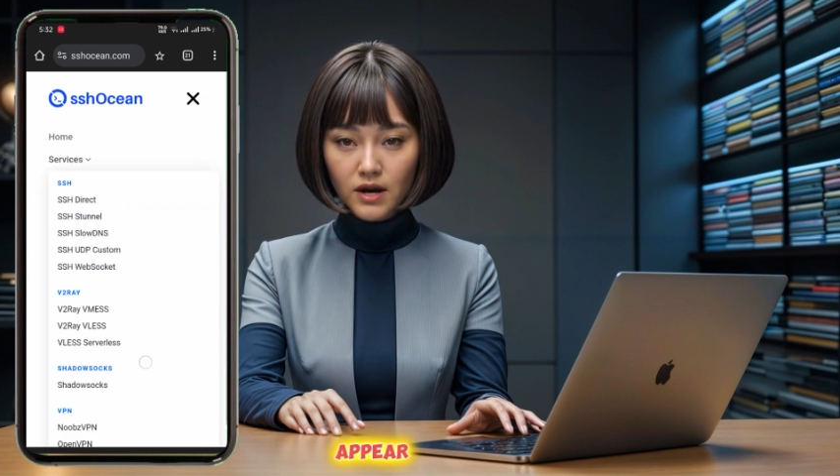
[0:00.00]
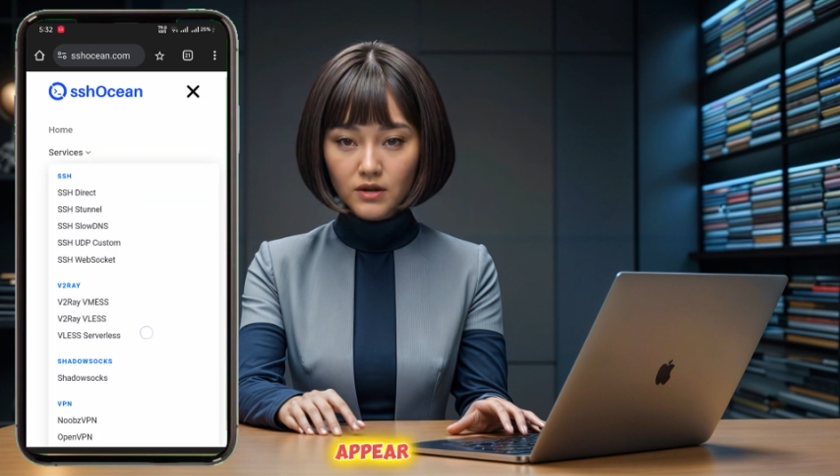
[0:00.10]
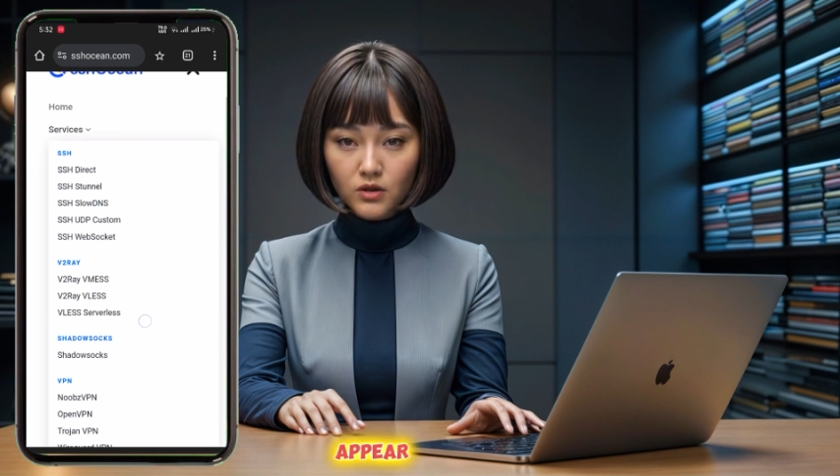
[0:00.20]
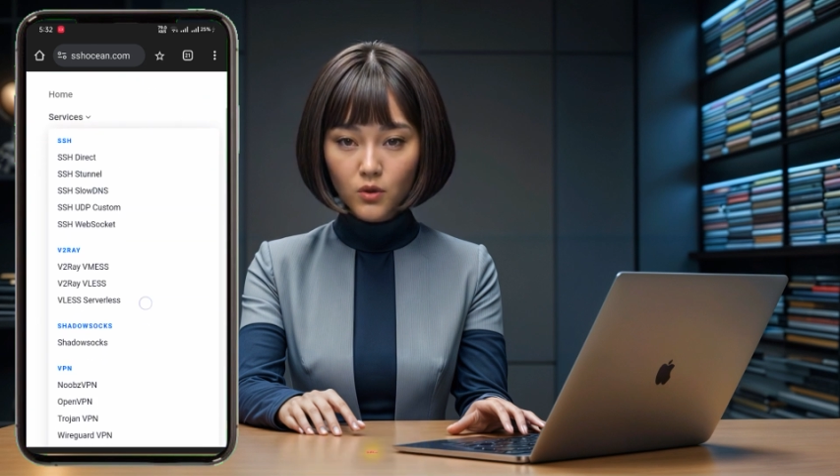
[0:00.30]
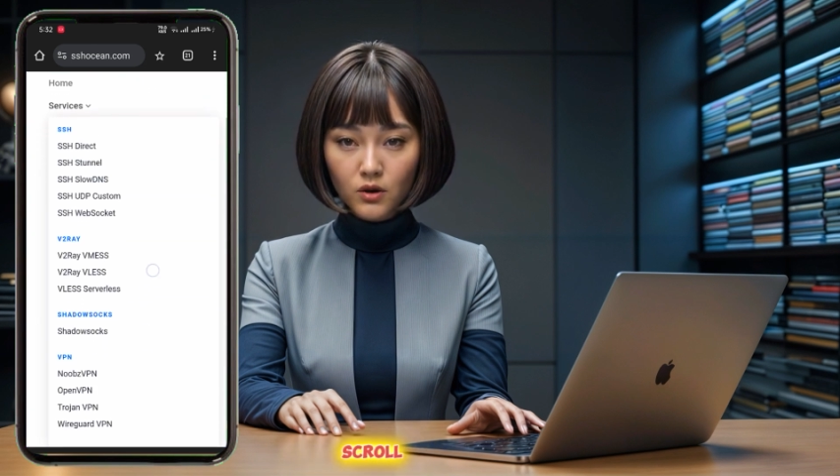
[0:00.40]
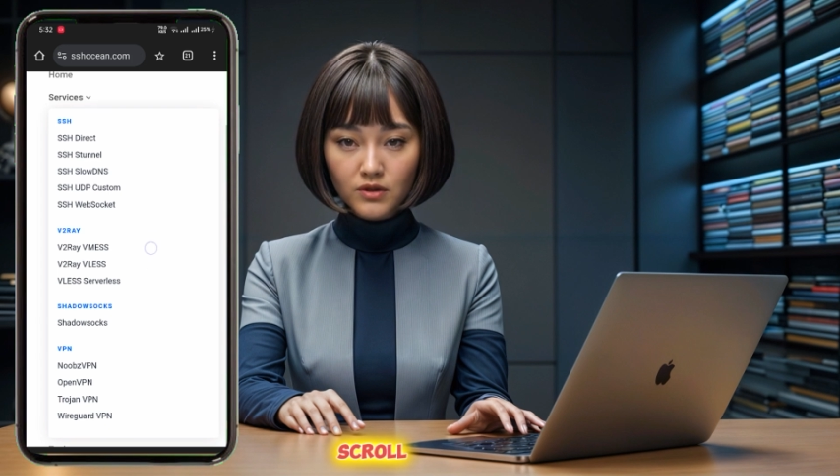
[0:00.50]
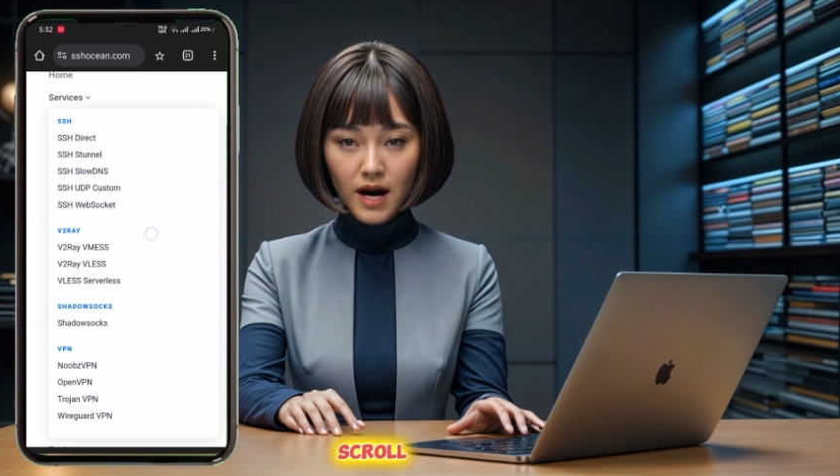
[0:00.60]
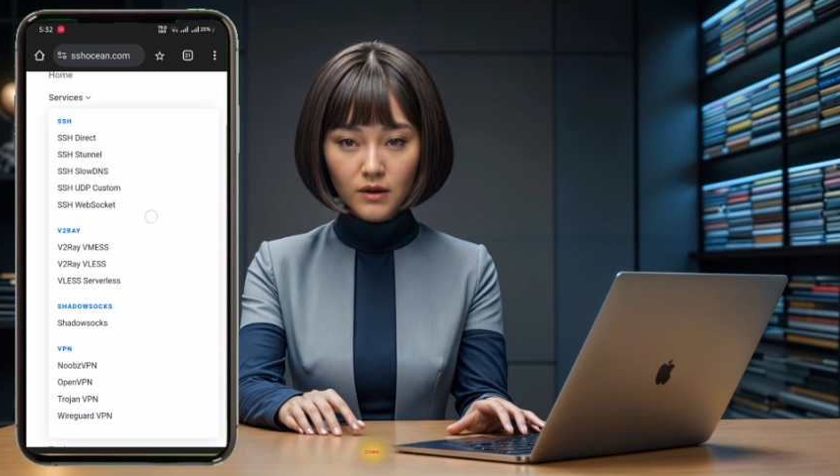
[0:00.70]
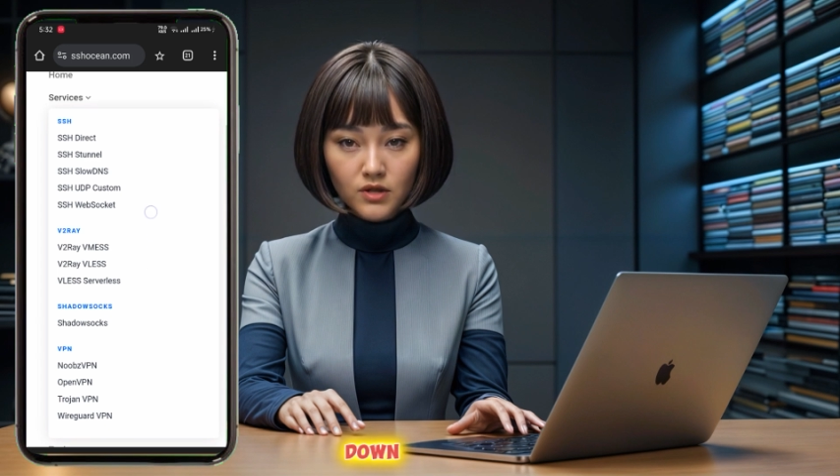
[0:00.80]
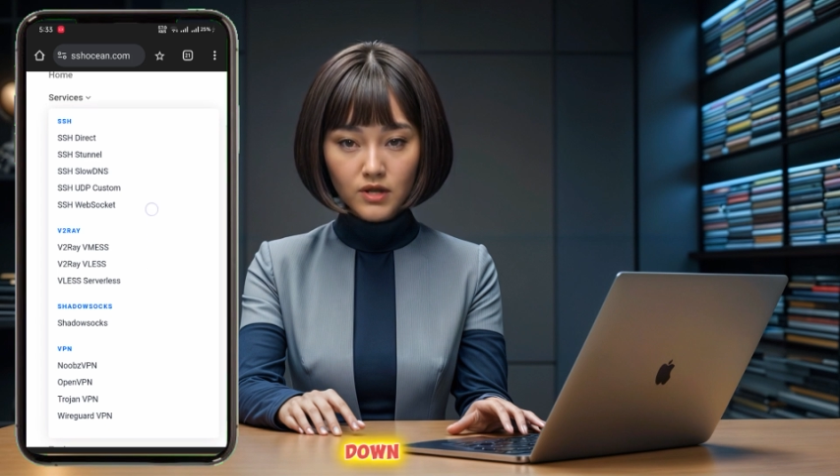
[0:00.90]
Scroll
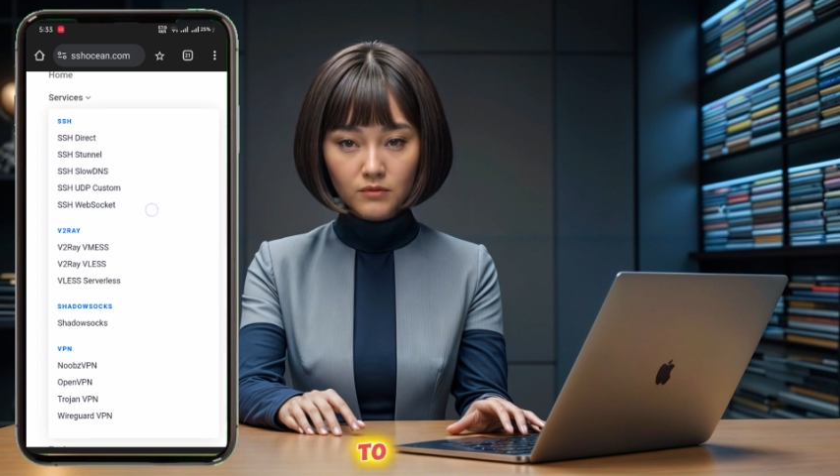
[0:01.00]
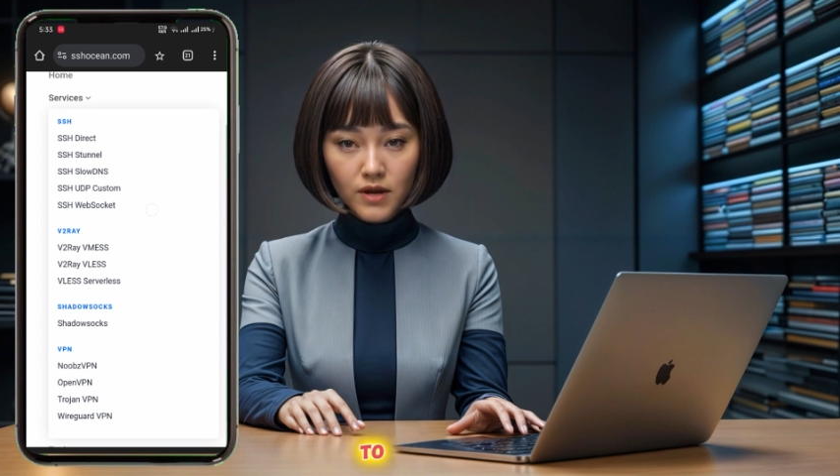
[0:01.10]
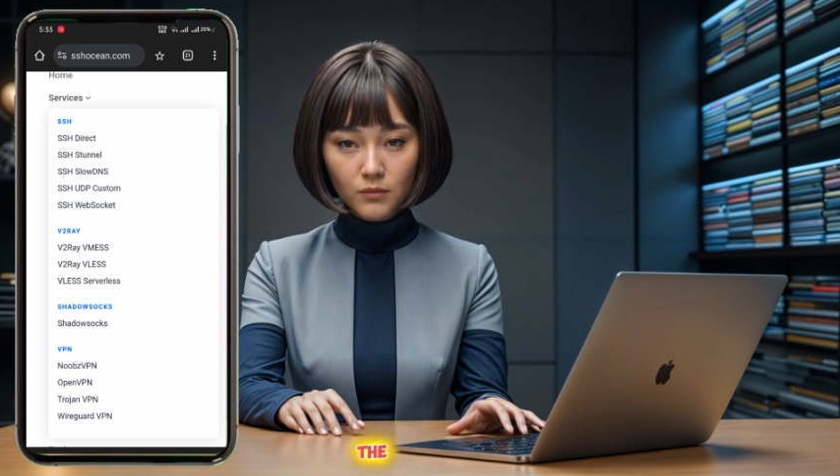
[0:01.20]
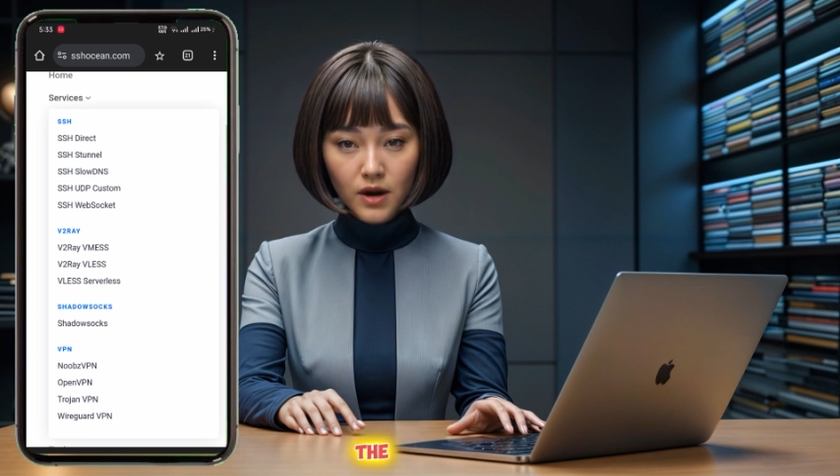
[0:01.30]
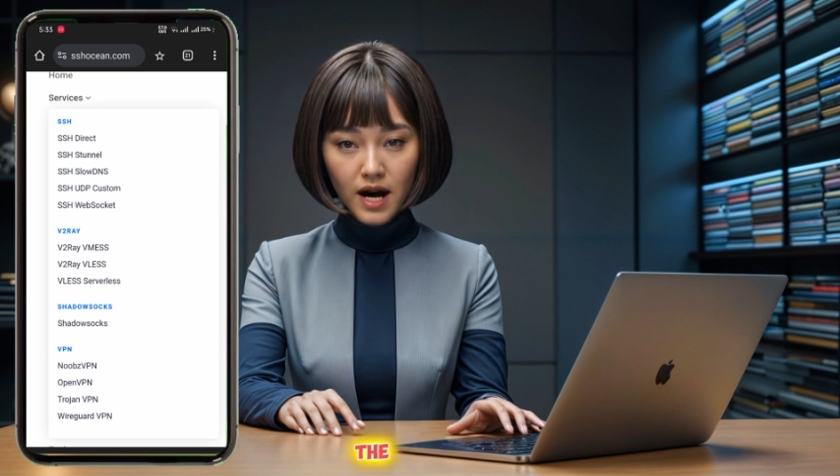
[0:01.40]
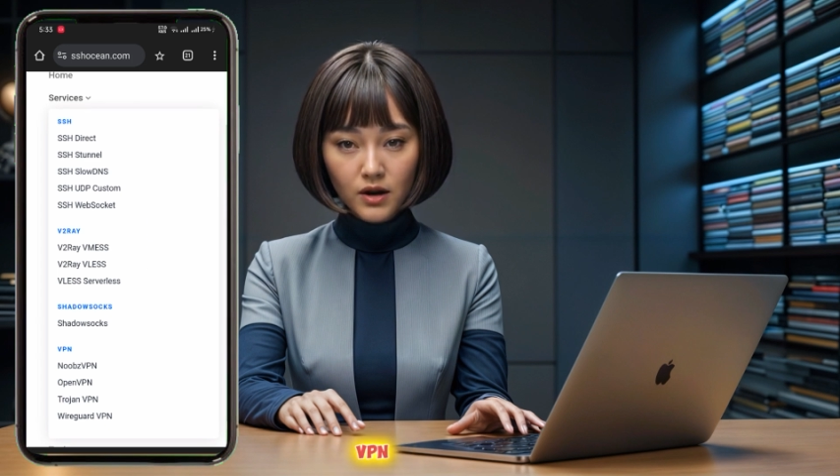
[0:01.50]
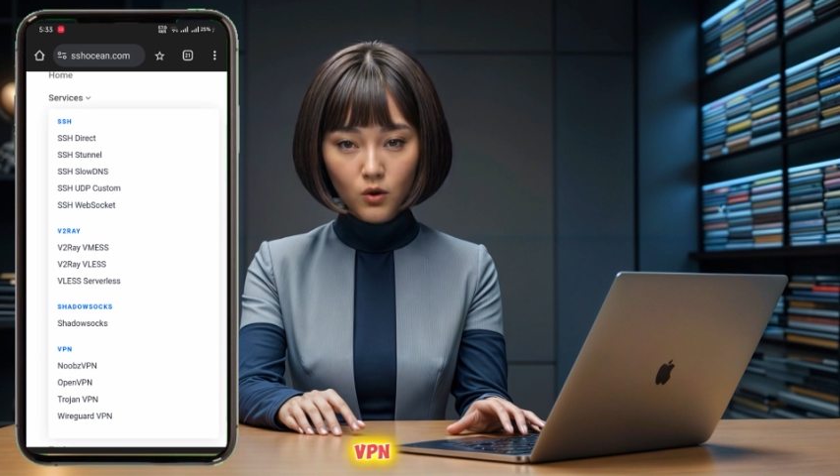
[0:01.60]
down to the VPN